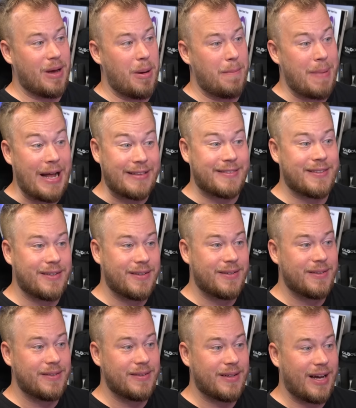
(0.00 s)
But
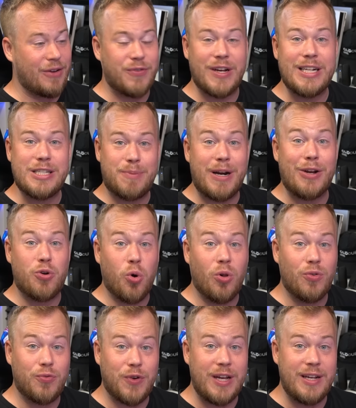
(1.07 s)
I think it's a pretty cool
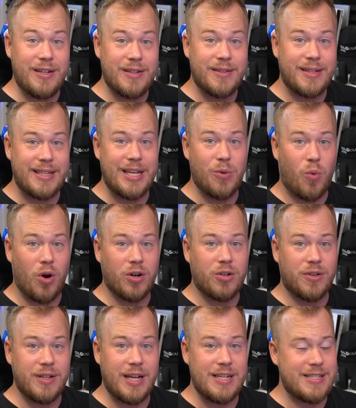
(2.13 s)
thing that they work
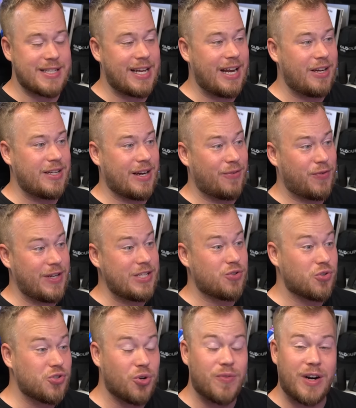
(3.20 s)
on this, and I think it's
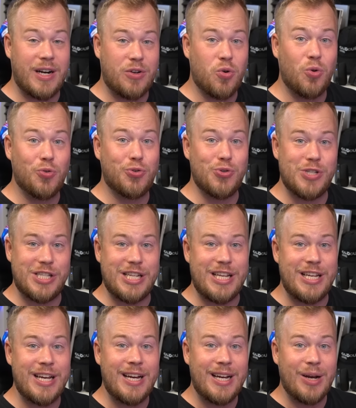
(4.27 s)
also very cool to
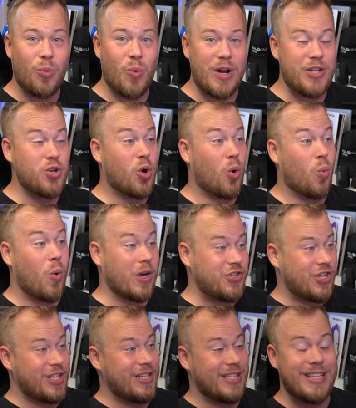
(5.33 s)
see when you're
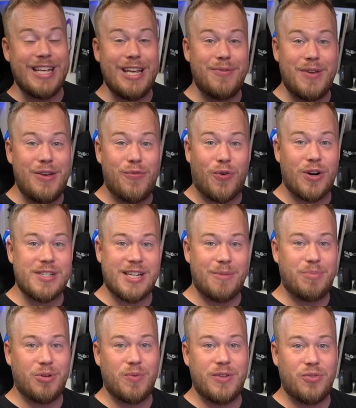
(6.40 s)
watching the TV, for
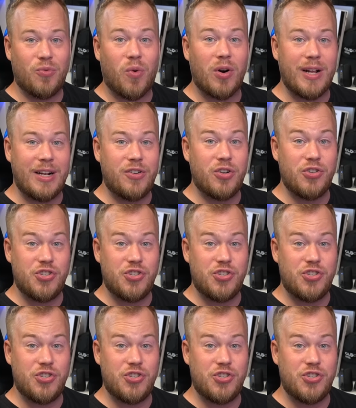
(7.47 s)
example, with the World Endurance